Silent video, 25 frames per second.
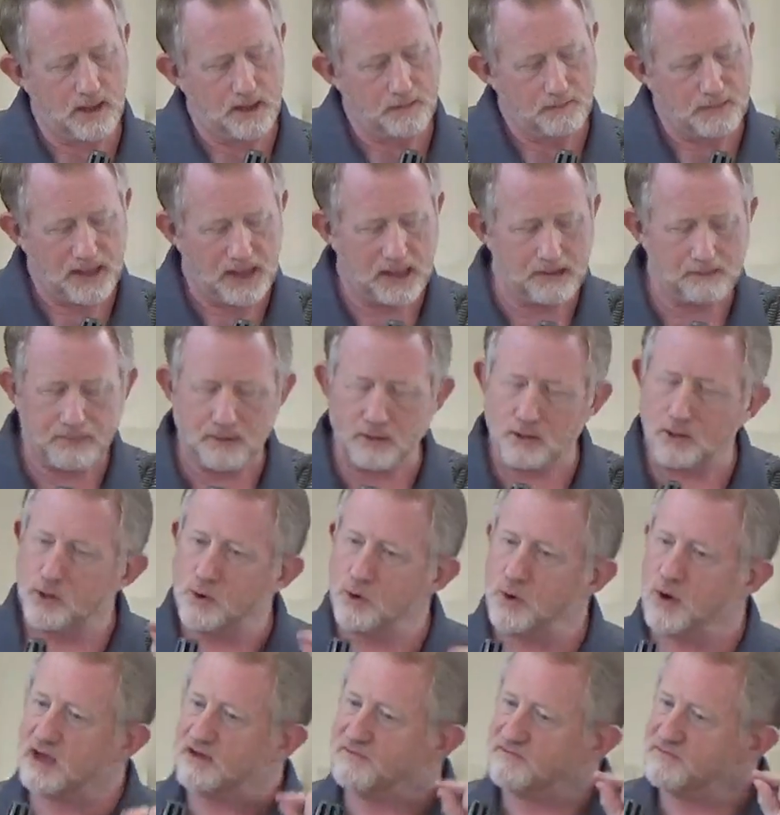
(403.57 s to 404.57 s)
People
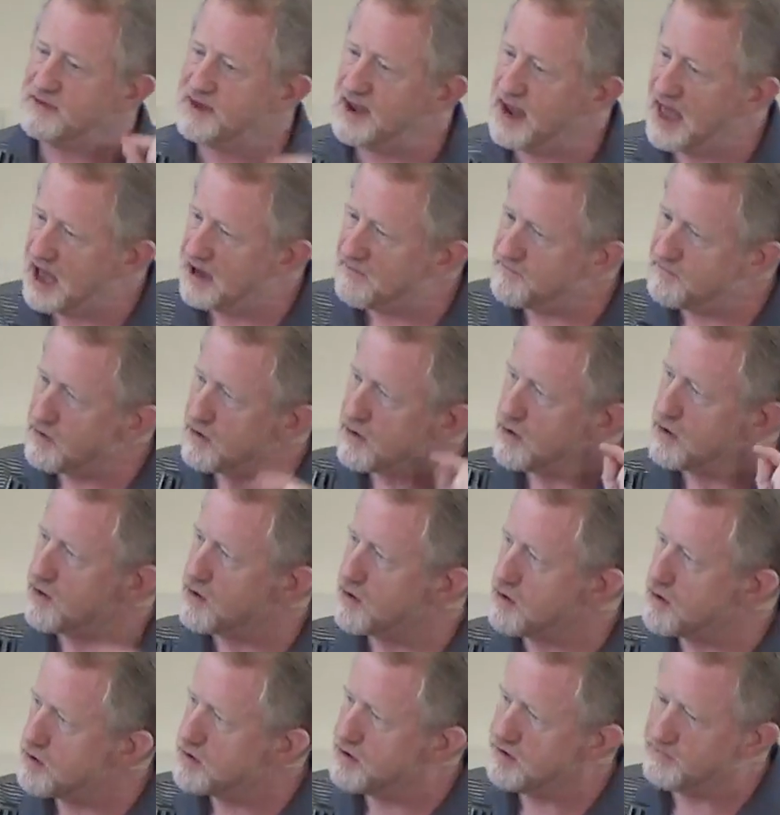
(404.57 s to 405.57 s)
who have never
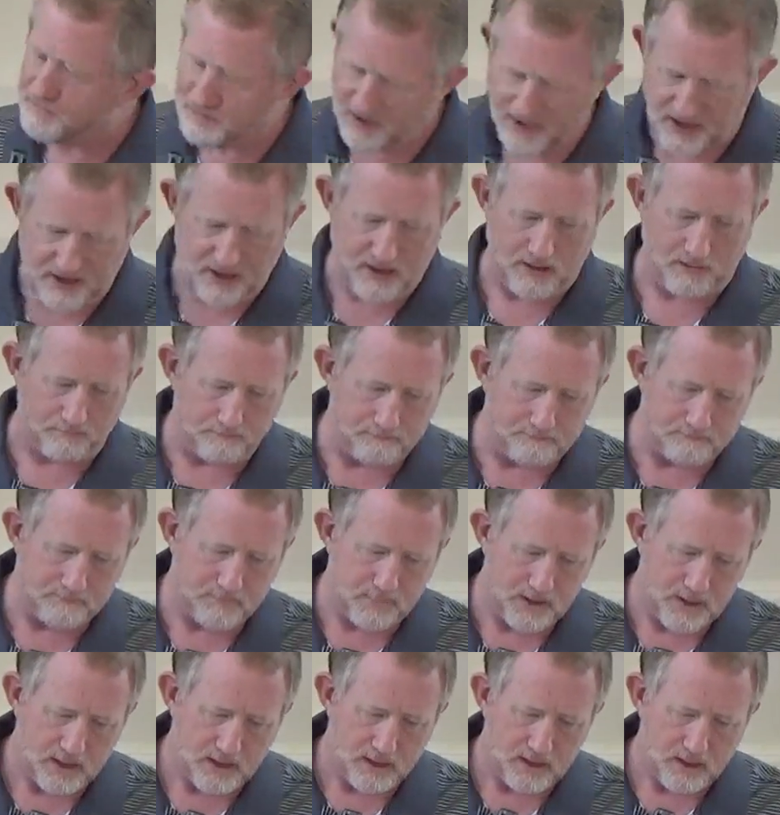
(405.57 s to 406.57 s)
heard of
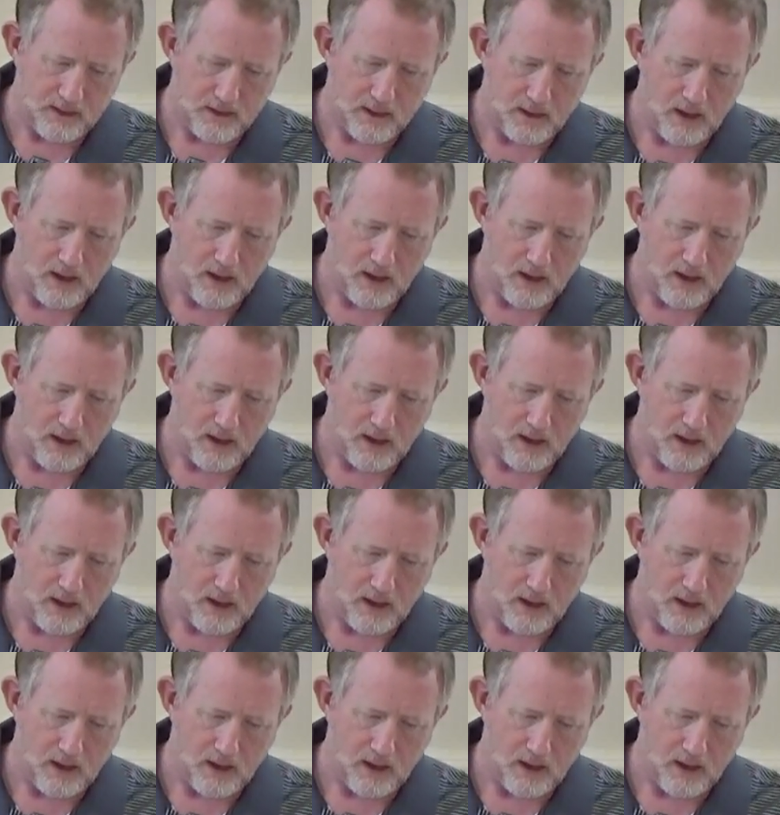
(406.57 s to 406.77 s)
him